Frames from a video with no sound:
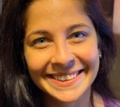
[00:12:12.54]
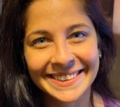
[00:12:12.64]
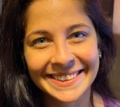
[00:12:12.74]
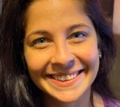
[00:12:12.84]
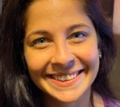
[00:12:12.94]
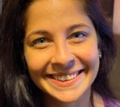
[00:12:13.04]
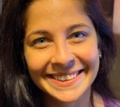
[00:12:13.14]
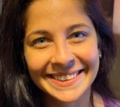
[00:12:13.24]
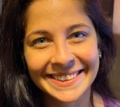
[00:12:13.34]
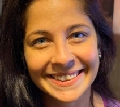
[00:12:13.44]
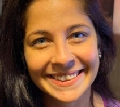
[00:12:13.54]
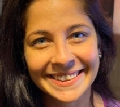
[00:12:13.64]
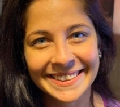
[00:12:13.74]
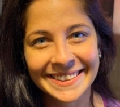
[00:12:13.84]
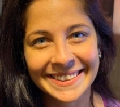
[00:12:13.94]

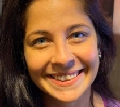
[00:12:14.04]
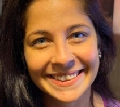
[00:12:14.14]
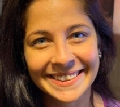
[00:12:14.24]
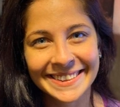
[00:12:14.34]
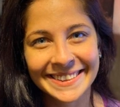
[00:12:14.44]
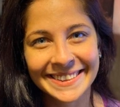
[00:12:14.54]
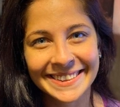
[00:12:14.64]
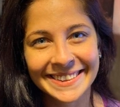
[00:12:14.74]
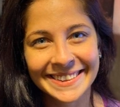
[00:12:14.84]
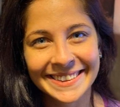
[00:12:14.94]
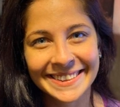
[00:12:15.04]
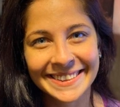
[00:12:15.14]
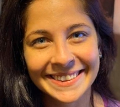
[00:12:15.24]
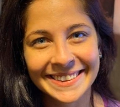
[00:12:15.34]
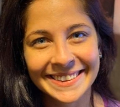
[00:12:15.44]

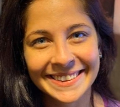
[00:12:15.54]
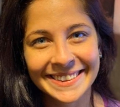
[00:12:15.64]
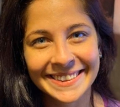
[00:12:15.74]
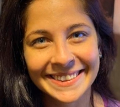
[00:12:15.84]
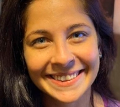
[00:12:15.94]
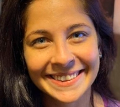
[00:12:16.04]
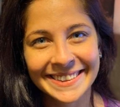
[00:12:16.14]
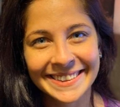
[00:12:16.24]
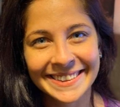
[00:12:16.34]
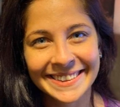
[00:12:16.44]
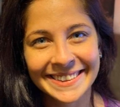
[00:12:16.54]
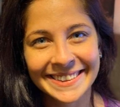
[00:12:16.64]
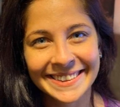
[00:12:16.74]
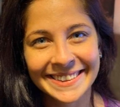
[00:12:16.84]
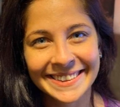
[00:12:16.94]

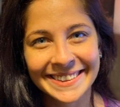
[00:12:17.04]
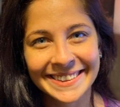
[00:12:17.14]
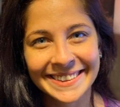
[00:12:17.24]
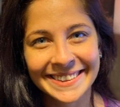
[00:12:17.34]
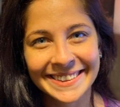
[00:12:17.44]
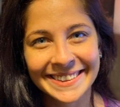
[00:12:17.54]
[no speech]